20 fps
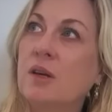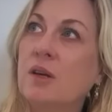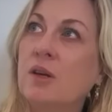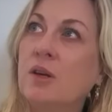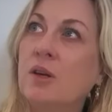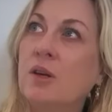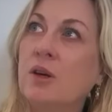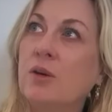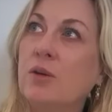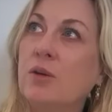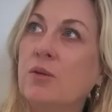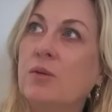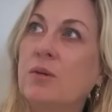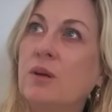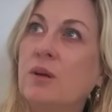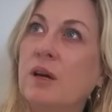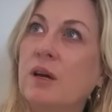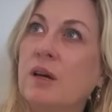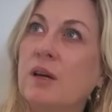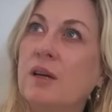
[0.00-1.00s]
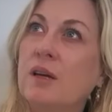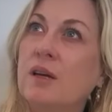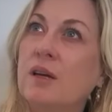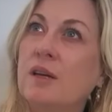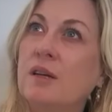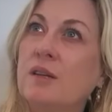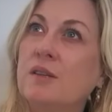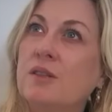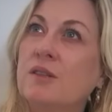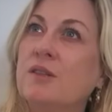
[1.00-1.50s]
you know,
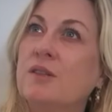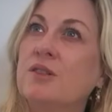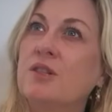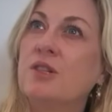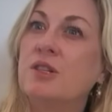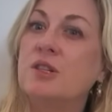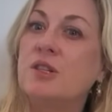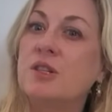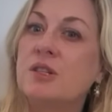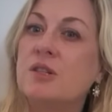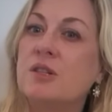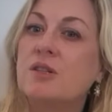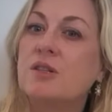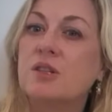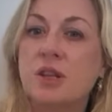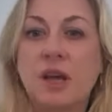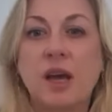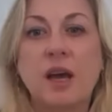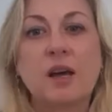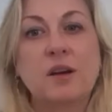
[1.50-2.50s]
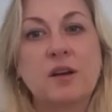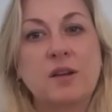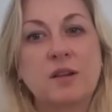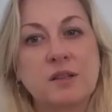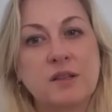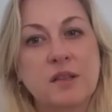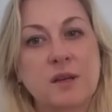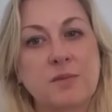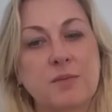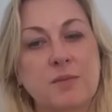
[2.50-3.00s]
she had all
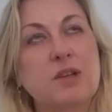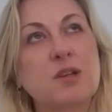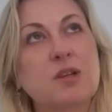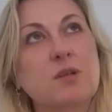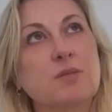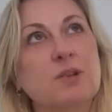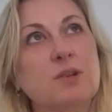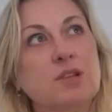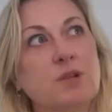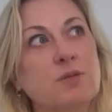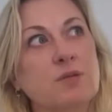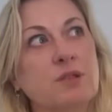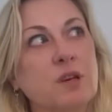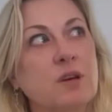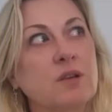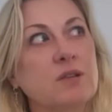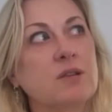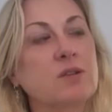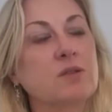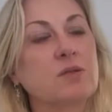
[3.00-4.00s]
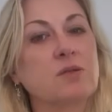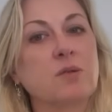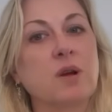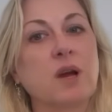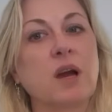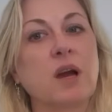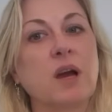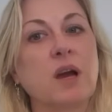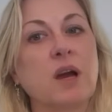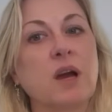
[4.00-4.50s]
this ambition, but she was also,
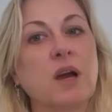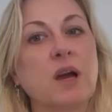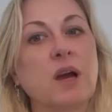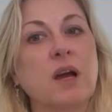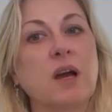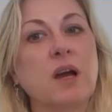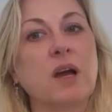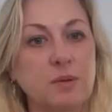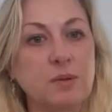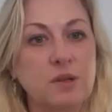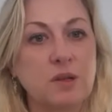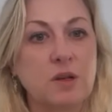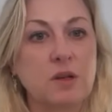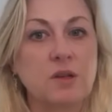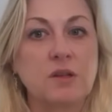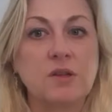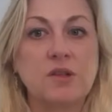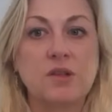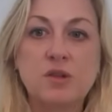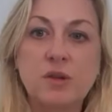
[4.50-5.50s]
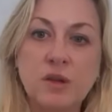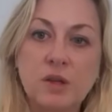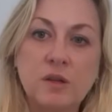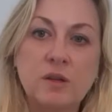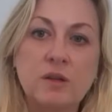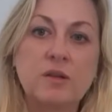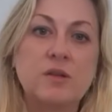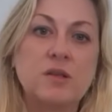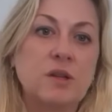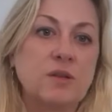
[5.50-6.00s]
as people started to treat her
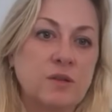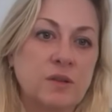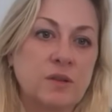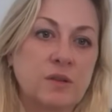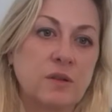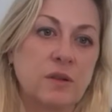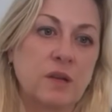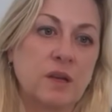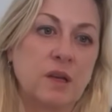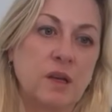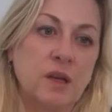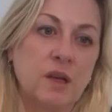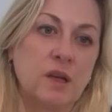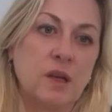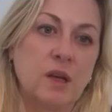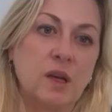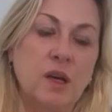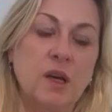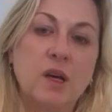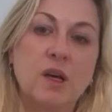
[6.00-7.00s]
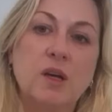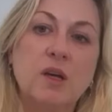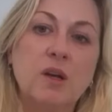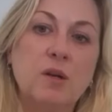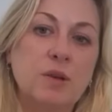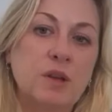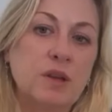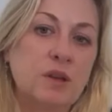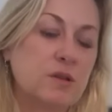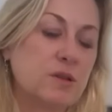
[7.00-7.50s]
differently, you know, I
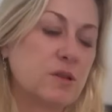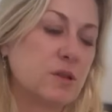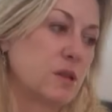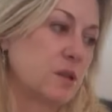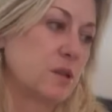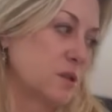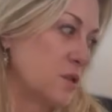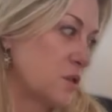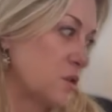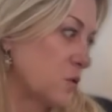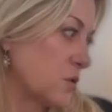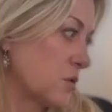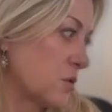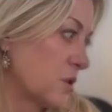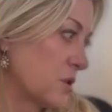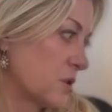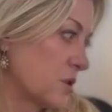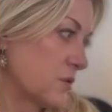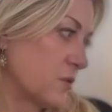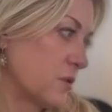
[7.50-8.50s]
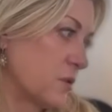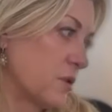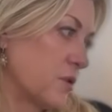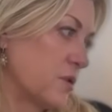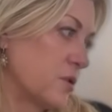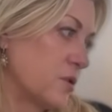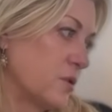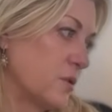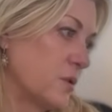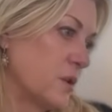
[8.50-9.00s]
mean, there's these stories of her
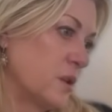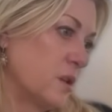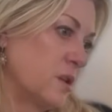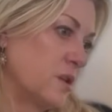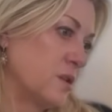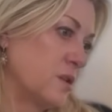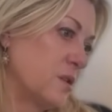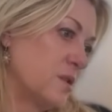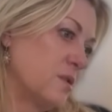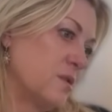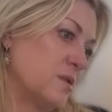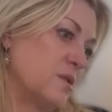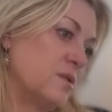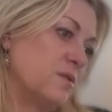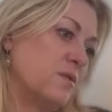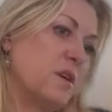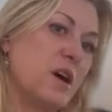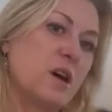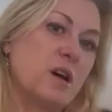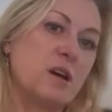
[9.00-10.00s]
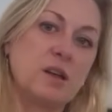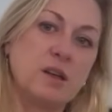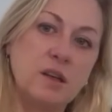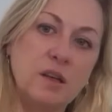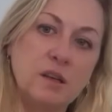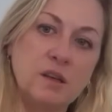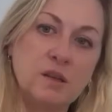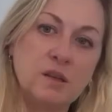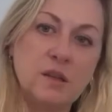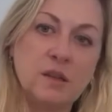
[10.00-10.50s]
doing these divine
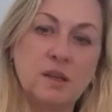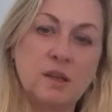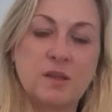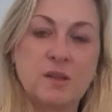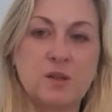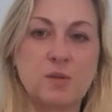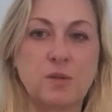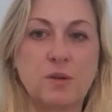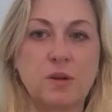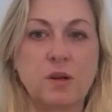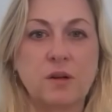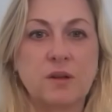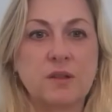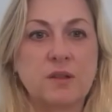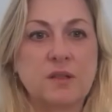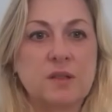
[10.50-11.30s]
healings where it's